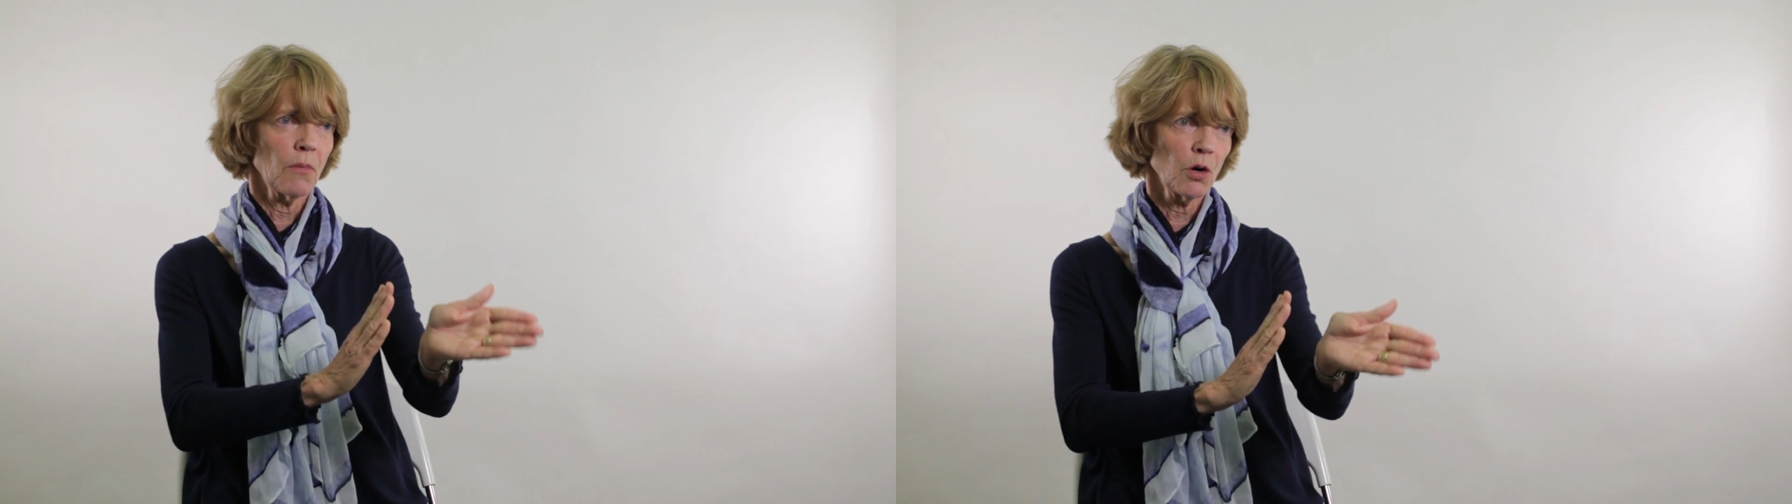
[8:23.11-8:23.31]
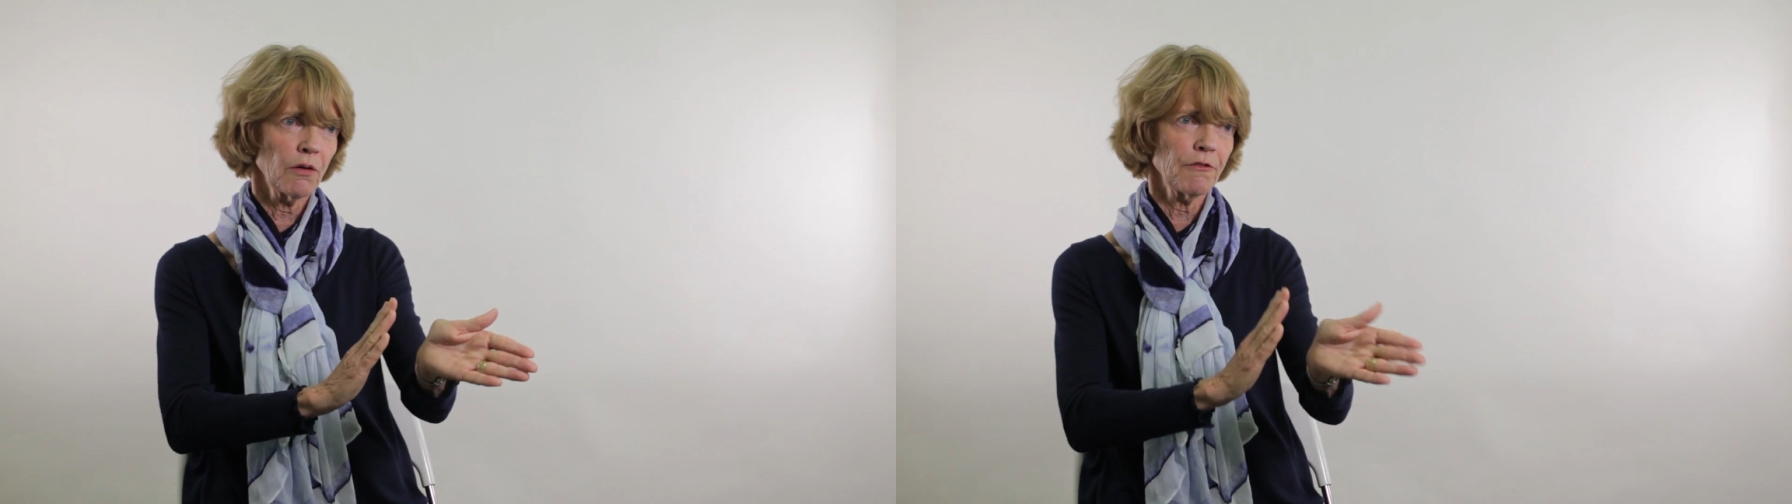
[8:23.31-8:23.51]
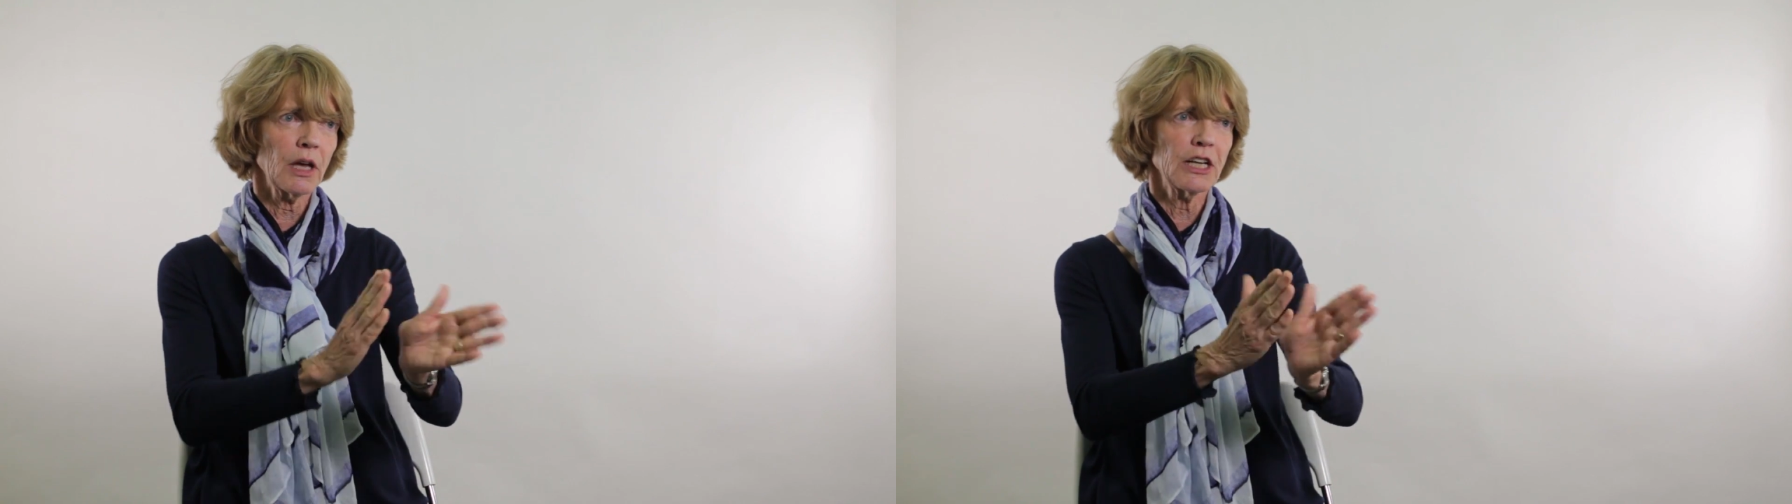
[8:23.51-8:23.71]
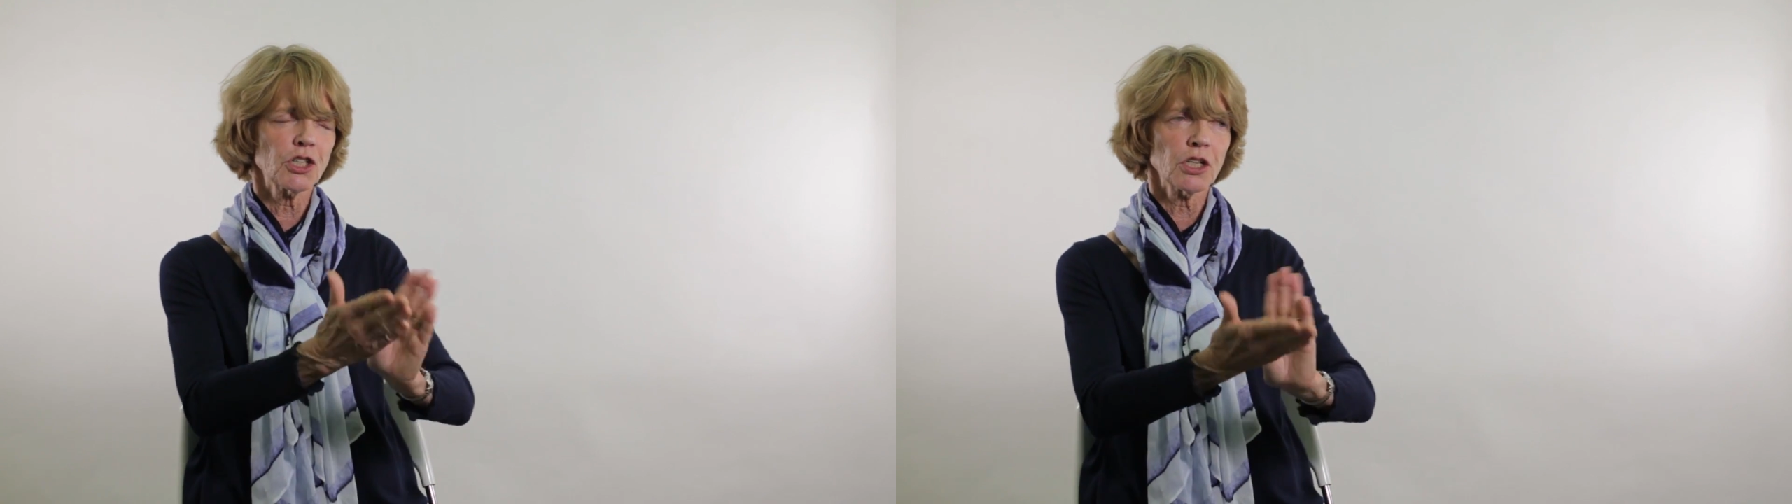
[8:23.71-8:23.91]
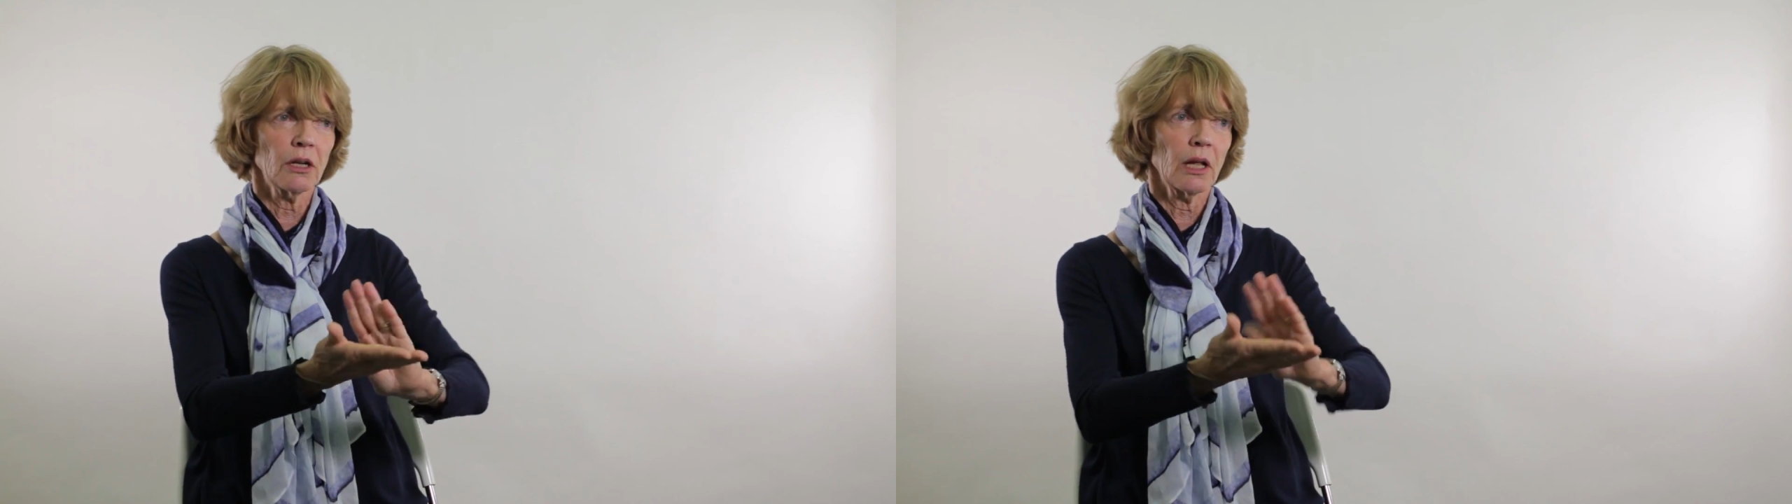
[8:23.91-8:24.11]

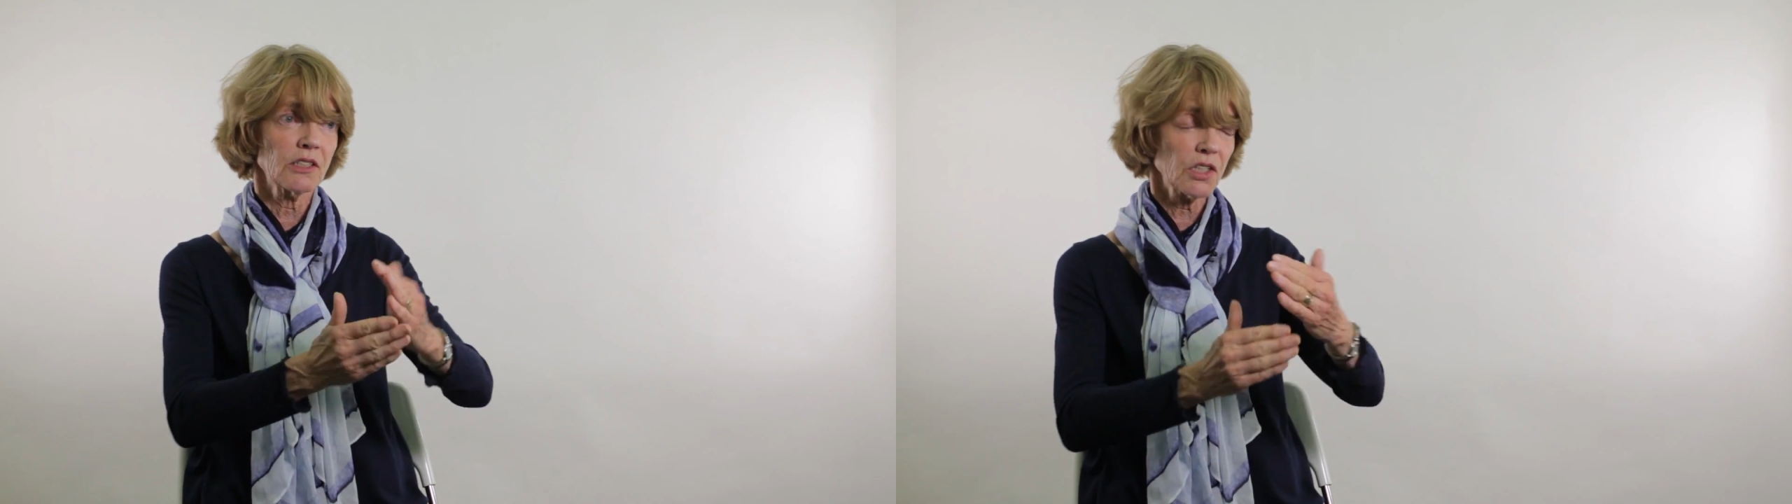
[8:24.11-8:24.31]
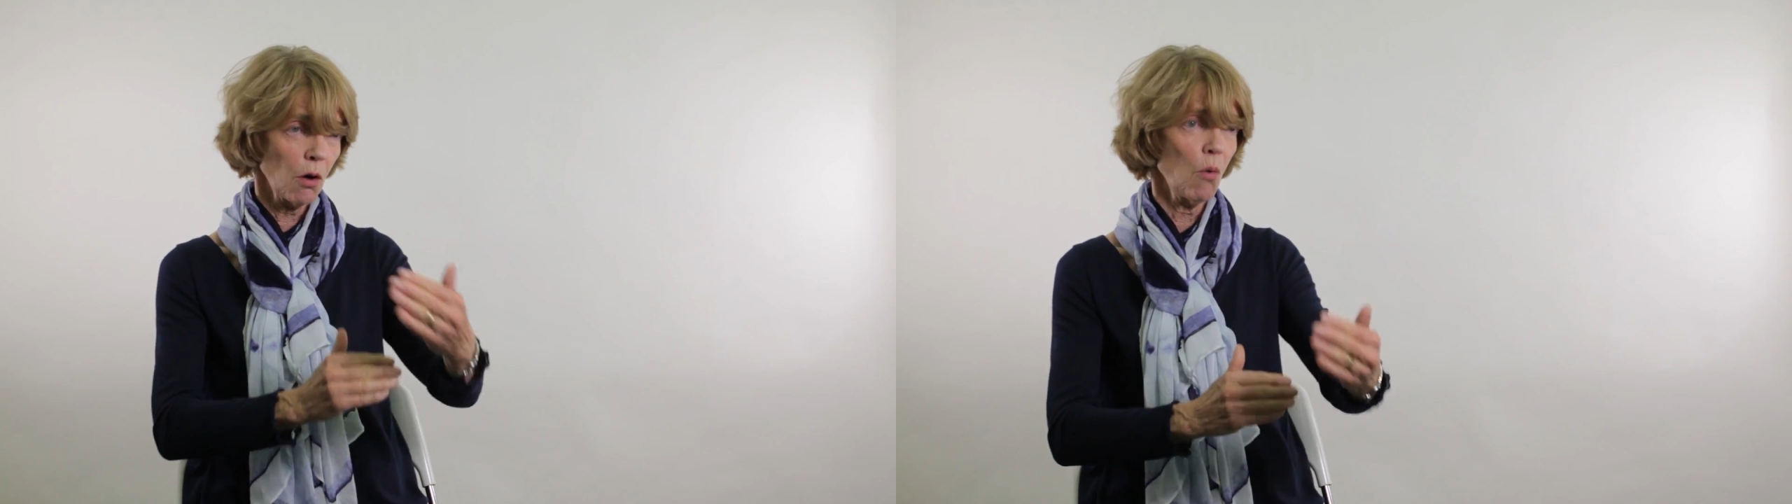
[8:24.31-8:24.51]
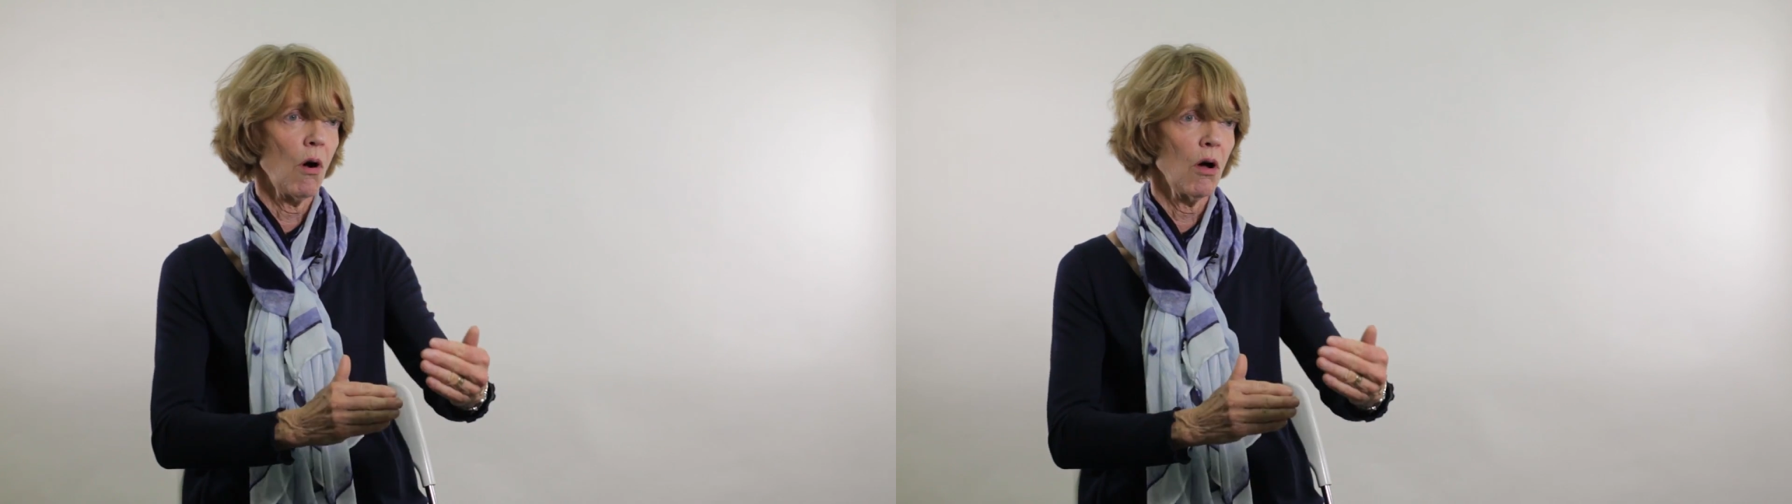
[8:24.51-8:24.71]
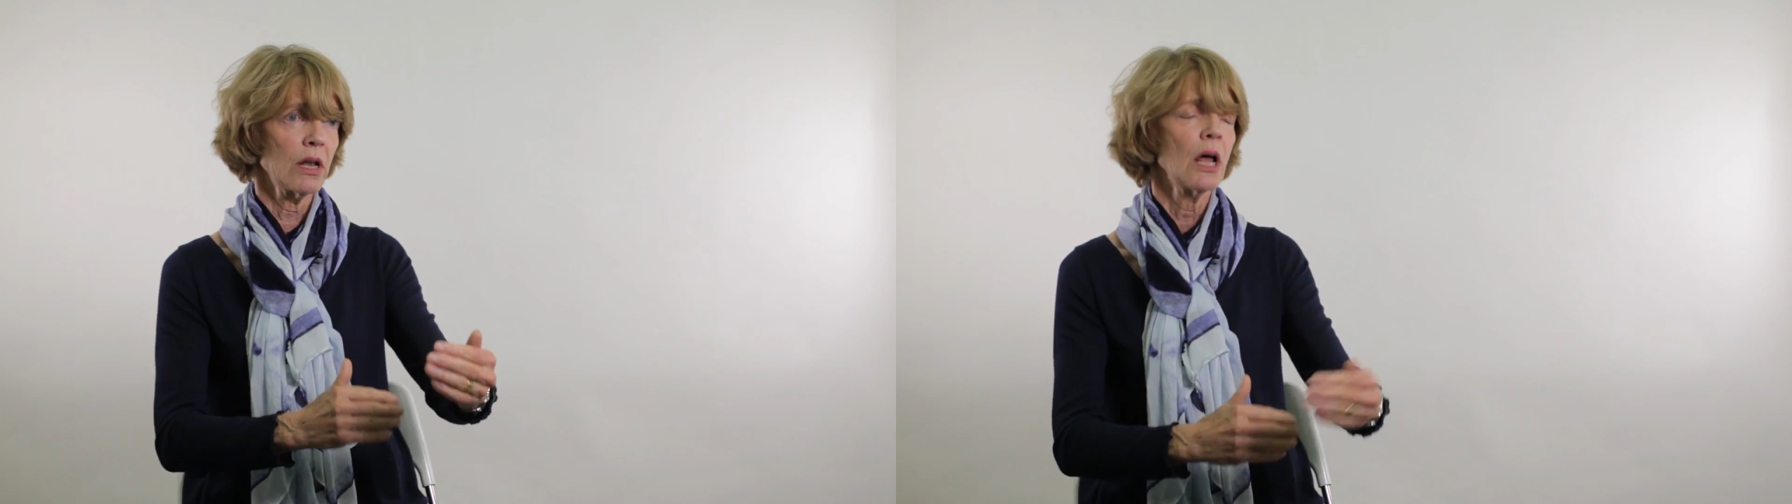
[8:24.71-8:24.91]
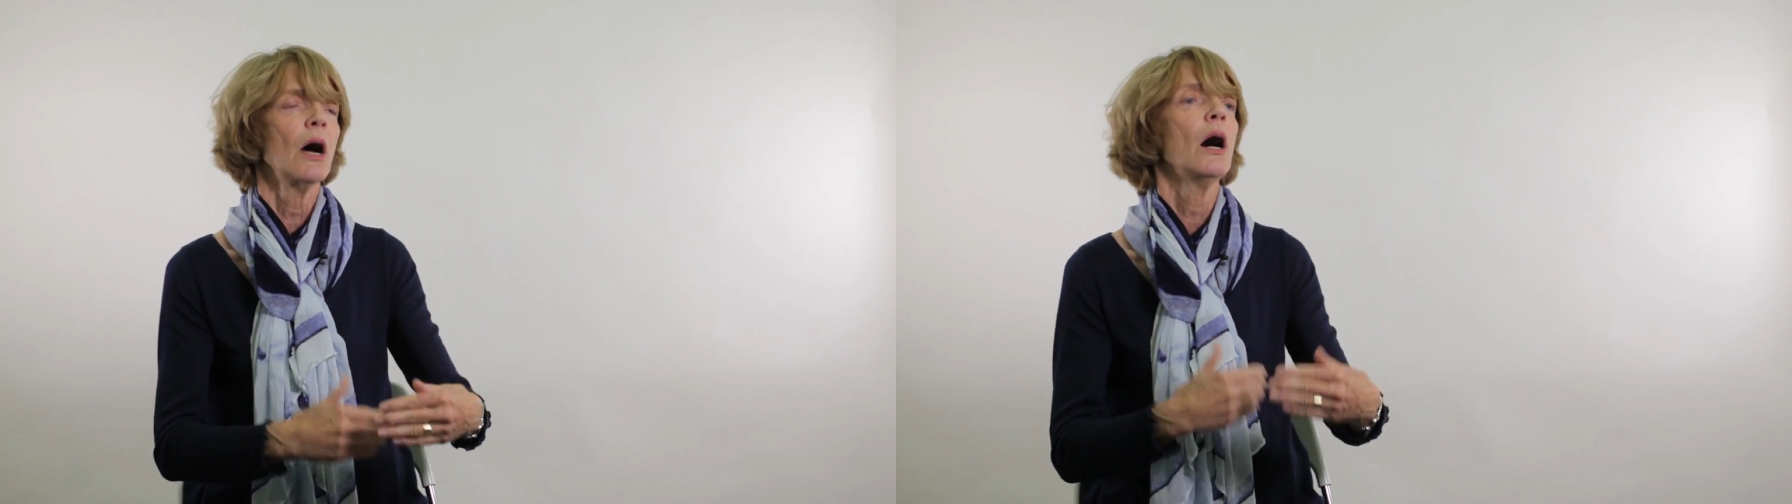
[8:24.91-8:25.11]
motivation and so on